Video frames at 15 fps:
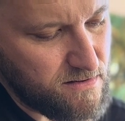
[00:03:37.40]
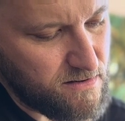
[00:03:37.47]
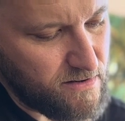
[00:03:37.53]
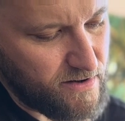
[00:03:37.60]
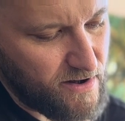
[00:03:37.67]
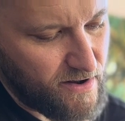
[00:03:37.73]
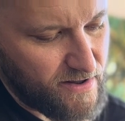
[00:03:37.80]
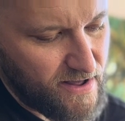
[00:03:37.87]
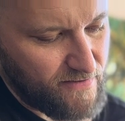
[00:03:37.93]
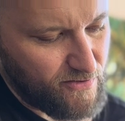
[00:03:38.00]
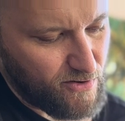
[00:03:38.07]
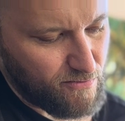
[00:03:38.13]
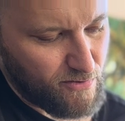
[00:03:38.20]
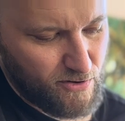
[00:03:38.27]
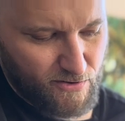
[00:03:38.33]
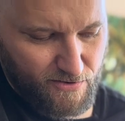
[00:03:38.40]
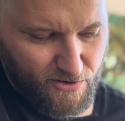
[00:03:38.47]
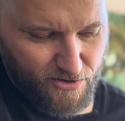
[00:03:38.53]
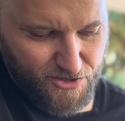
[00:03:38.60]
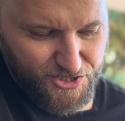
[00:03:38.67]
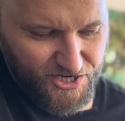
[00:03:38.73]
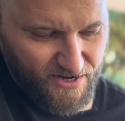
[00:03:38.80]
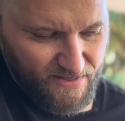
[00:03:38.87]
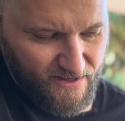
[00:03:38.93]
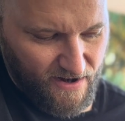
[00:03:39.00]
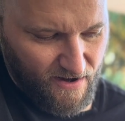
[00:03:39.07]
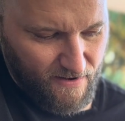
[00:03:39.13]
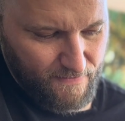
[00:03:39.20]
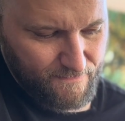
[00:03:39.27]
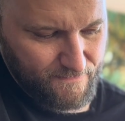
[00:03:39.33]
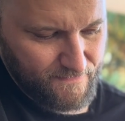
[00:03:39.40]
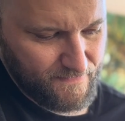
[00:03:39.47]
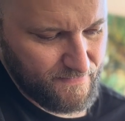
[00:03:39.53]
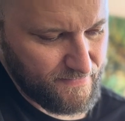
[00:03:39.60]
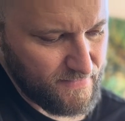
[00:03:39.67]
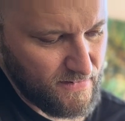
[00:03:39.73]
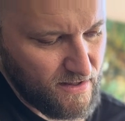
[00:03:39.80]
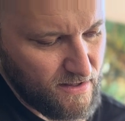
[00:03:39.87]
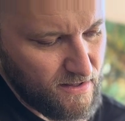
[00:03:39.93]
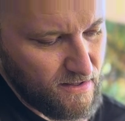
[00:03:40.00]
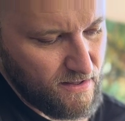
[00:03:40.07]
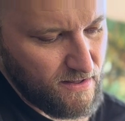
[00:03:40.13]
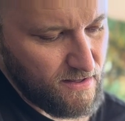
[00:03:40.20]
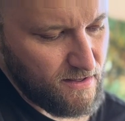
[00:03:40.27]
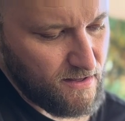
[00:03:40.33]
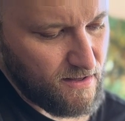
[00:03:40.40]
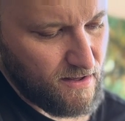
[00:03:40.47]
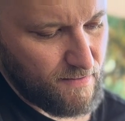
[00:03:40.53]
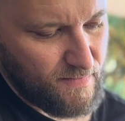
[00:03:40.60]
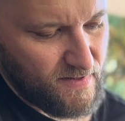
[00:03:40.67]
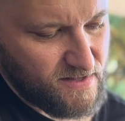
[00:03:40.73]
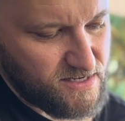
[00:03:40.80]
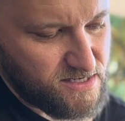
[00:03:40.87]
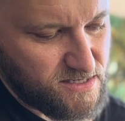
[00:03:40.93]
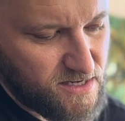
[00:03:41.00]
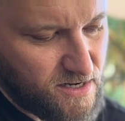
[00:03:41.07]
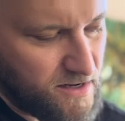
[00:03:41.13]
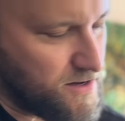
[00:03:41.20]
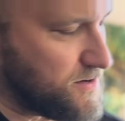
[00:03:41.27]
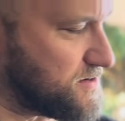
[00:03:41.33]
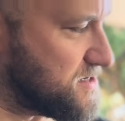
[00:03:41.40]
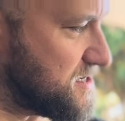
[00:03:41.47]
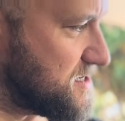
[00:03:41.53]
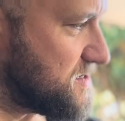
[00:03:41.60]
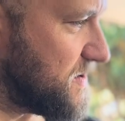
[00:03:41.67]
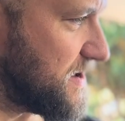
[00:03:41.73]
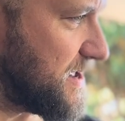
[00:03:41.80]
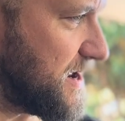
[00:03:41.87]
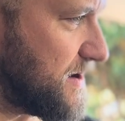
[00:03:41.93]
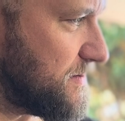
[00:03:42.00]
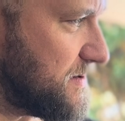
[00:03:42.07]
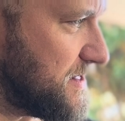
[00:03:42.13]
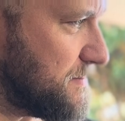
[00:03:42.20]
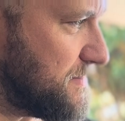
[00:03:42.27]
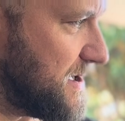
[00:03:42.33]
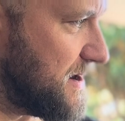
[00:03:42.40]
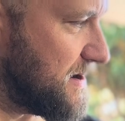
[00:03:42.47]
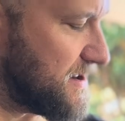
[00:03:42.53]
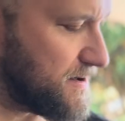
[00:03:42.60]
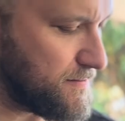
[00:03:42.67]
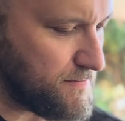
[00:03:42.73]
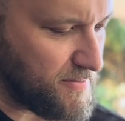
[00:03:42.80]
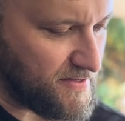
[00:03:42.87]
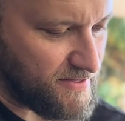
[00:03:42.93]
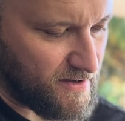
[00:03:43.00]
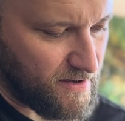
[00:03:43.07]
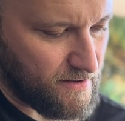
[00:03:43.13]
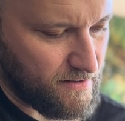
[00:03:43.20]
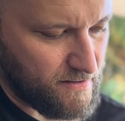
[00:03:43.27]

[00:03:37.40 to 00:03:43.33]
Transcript: know, you have your root, your G there. I mean, this is an acoustic, so I can't really bend it, but so